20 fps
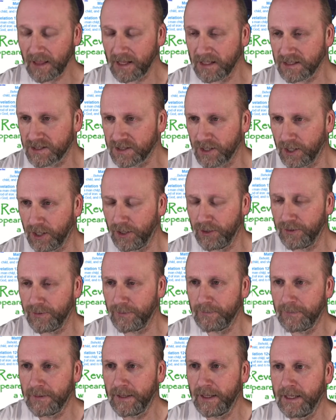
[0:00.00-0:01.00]
So
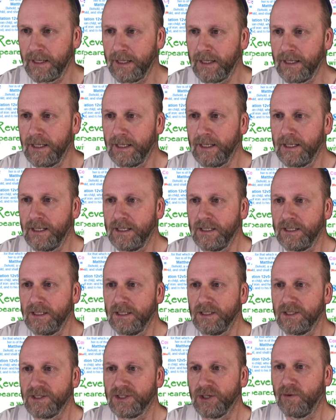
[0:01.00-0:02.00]

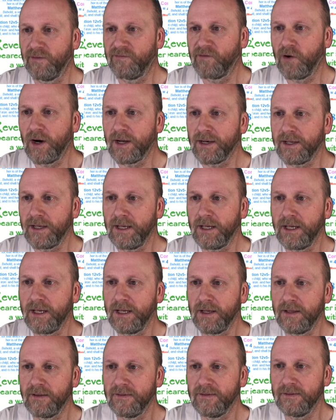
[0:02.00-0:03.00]
we've got
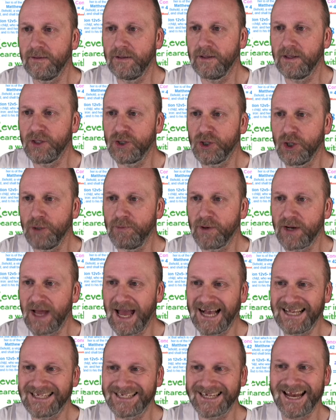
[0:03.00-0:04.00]
Jupiter
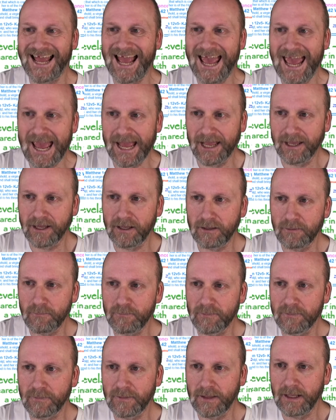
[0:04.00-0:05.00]
as an egg,
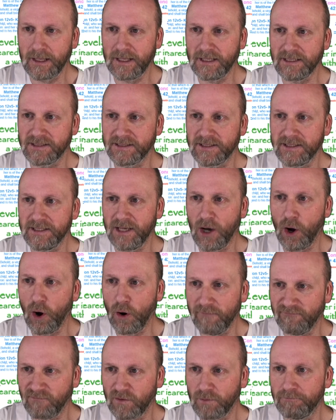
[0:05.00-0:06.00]
as the
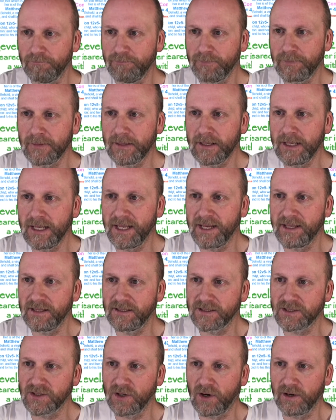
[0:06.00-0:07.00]
ovum, hitting
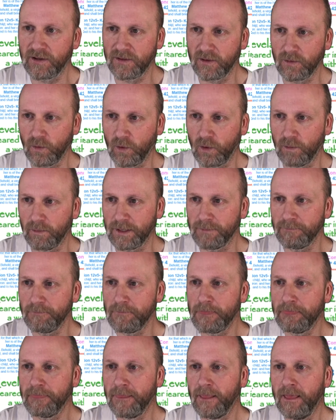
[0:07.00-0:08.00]
the side of the woman.
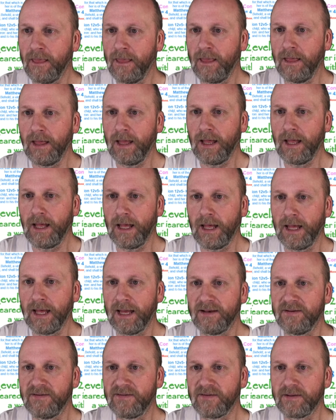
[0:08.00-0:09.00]

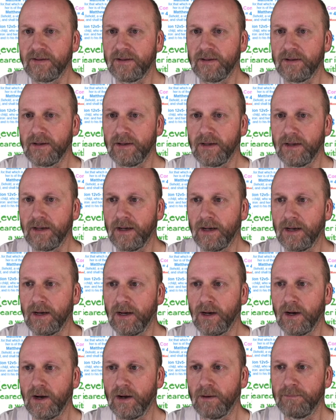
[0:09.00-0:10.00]
And
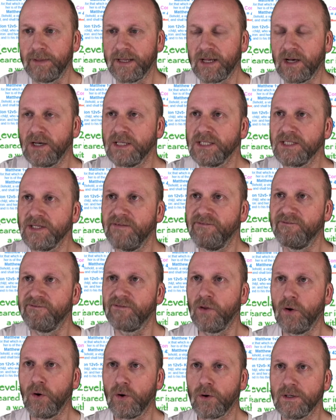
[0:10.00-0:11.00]
because of
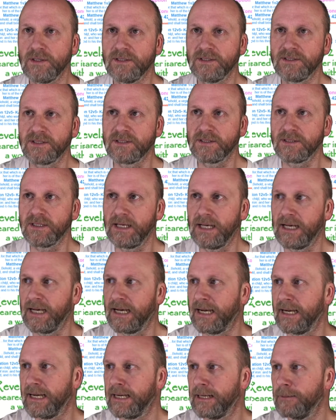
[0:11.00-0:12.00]
Laura's...
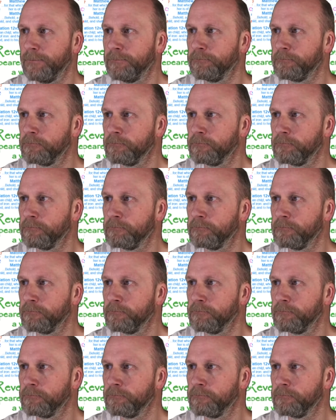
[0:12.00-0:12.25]
I'll